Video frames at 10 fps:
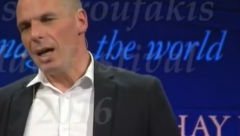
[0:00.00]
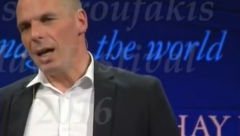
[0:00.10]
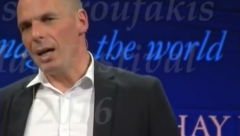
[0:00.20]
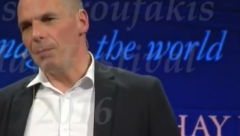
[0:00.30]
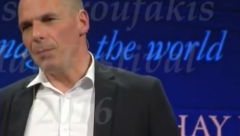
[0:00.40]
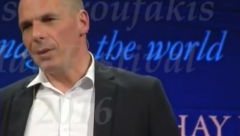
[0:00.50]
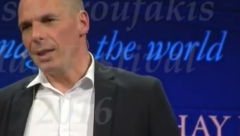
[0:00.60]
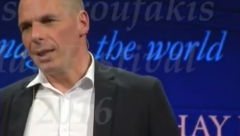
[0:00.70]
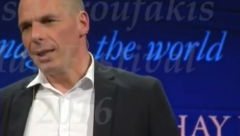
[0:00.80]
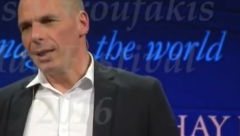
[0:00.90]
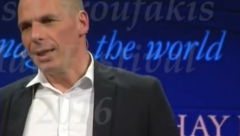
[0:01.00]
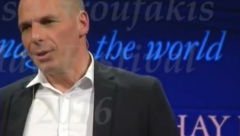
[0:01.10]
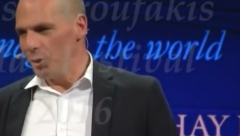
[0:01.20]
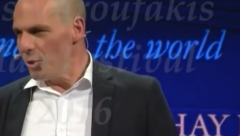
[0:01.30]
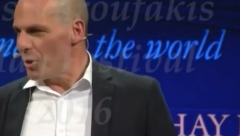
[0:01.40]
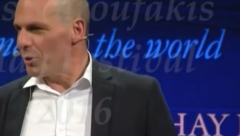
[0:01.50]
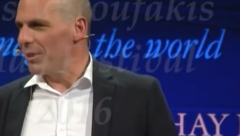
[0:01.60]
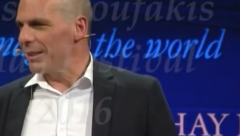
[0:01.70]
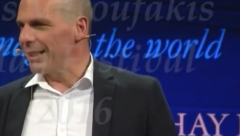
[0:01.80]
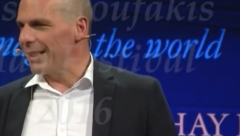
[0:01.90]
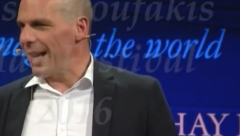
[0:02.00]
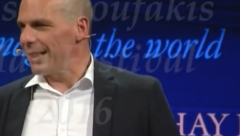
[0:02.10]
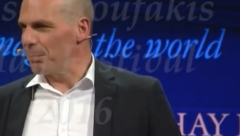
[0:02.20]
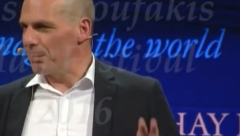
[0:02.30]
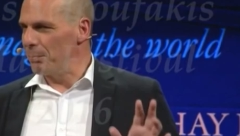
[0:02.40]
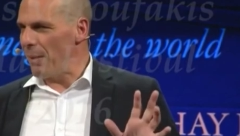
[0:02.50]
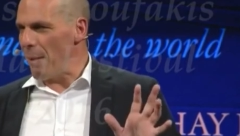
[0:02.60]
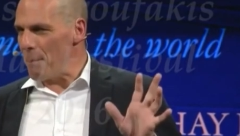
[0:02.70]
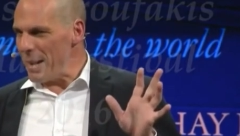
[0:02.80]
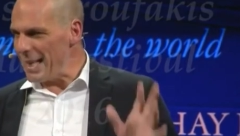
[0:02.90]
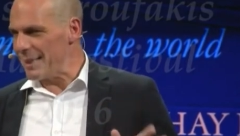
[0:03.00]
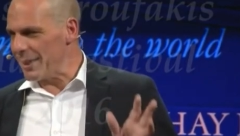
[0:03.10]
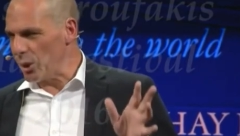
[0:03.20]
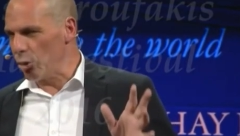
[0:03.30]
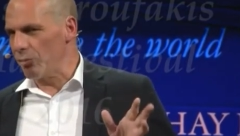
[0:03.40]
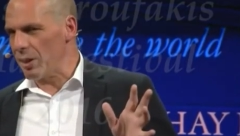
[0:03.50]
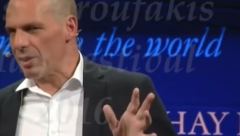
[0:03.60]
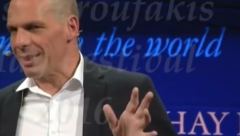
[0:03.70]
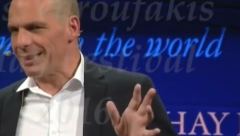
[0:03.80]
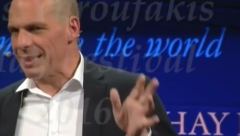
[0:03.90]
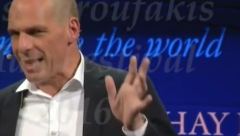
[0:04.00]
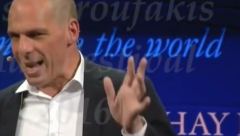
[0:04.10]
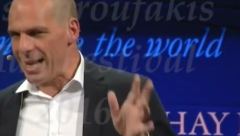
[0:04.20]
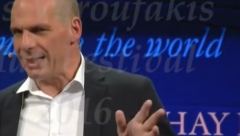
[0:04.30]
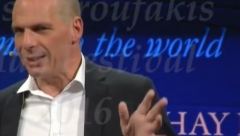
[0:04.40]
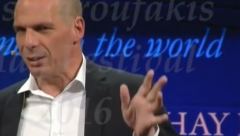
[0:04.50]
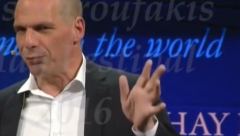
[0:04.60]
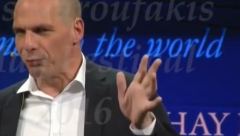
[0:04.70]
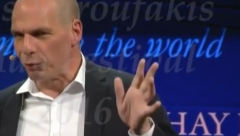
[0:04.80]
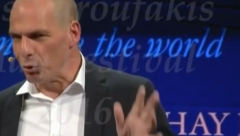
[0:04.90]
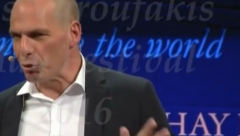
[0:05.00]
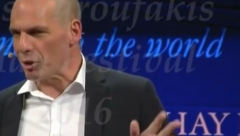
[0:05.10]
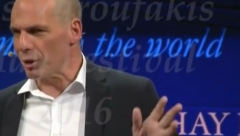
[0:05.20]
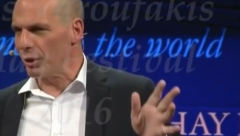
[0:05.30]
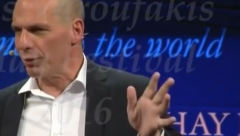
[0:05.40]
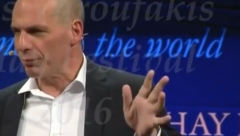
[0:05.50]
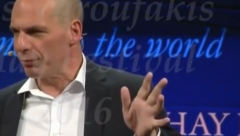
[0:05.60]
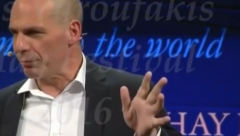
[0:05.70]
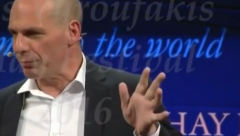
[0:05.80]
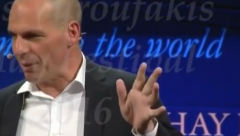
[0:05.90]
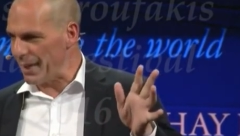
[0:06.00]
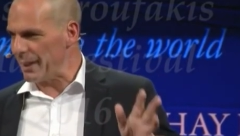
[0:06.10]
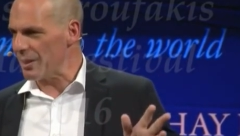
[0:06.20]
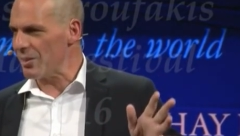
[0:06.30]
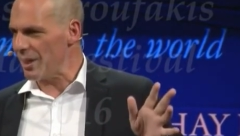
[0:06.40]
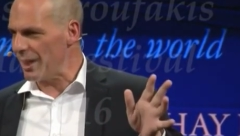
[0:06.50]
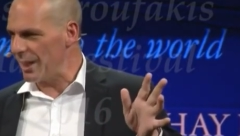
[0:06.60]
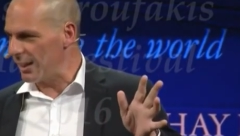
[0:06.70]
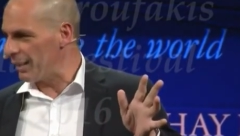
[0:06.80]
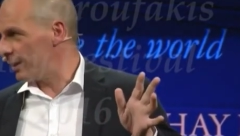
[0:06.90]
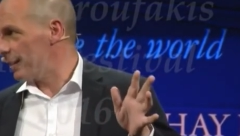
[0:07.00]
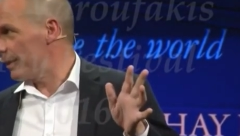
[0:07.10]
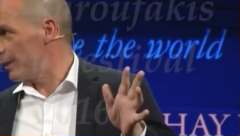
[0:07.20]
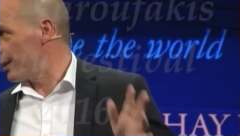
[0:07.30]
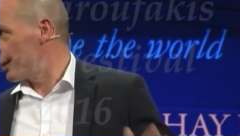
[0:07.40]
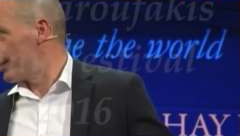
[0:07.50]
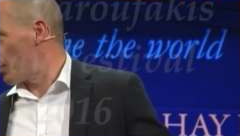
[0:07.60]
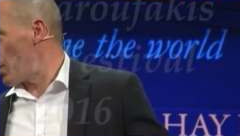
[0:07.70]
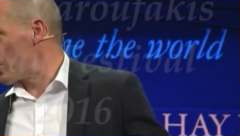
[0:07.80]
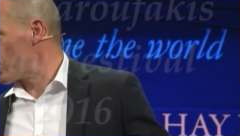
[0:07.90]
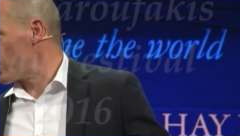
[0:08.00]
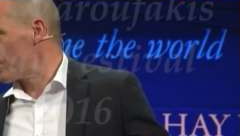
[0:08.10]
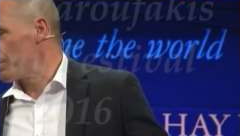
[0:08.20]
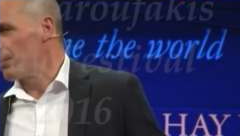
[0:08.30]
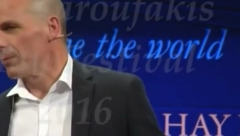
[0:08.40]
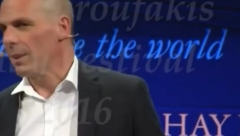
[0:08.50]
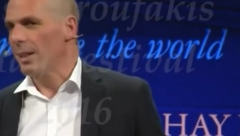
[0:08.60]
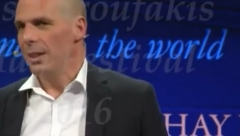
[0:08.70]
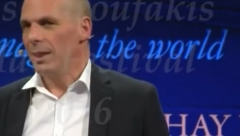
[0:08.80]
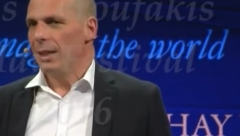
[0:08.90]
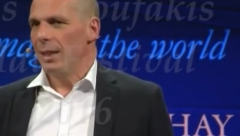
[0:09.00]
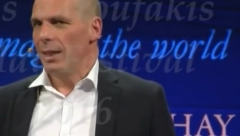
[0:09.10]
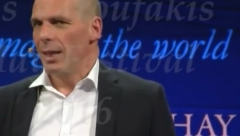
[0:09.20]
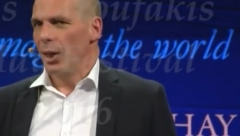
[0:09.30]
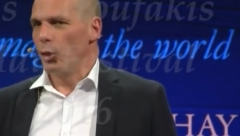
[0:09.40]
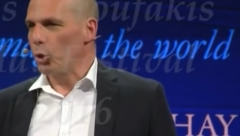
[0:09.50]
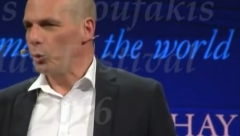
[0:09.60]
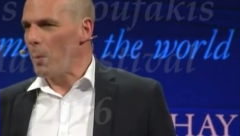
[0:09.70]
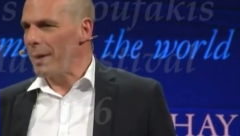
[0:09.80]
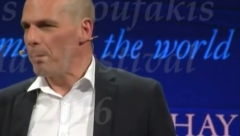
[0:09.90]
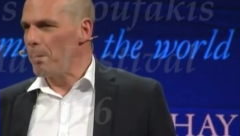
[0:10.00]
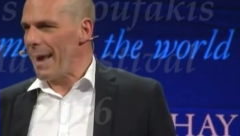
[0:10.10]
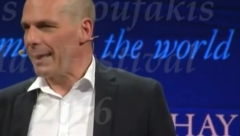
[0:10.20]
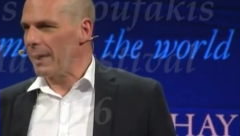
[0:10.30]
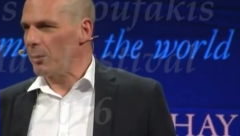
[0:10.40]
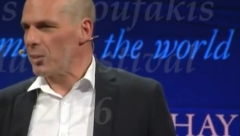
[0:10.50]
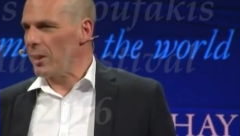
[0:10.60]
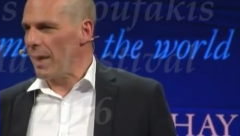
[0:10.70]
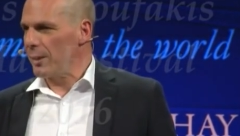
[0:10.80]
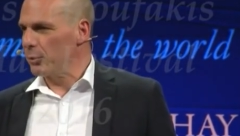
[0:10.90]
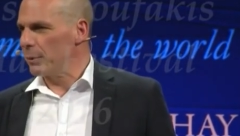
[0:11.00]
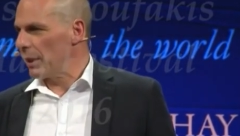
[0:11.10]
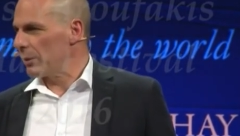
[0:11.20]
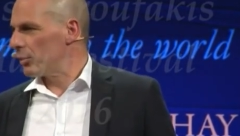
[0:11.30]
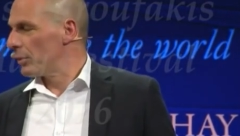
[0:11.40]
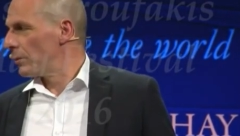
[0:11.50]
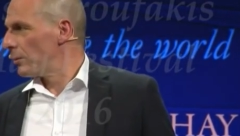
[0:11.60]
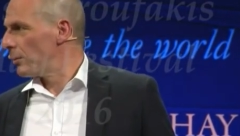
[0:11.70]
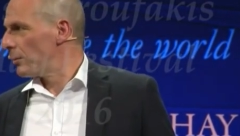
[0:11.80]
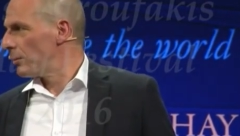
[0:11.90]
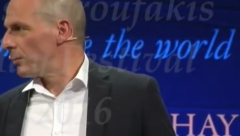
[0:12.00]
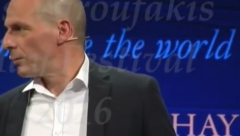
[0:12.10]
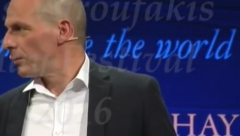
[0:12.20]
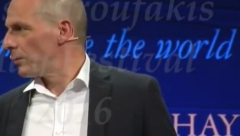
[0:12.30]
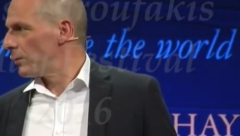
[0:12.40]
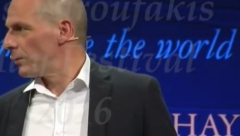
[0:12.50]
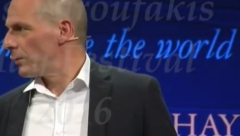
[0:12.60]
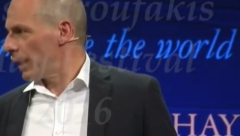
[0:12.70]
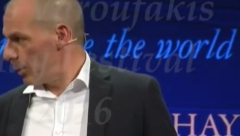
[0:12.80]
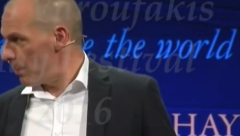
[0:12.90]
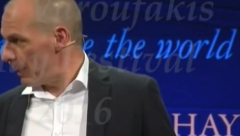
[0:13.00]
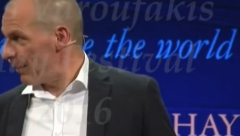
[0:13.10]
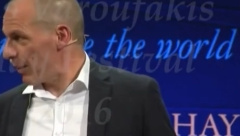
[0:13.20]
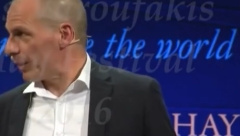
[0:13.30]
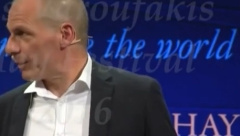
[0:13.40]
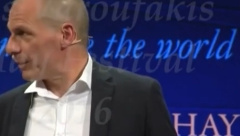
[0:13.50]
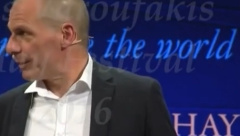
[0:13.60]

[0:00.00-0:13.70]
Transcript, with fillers: Um, do you know that in that amazing conference that designed the future of finance in the West. Not one banker was allowed to attend. Can you believe that?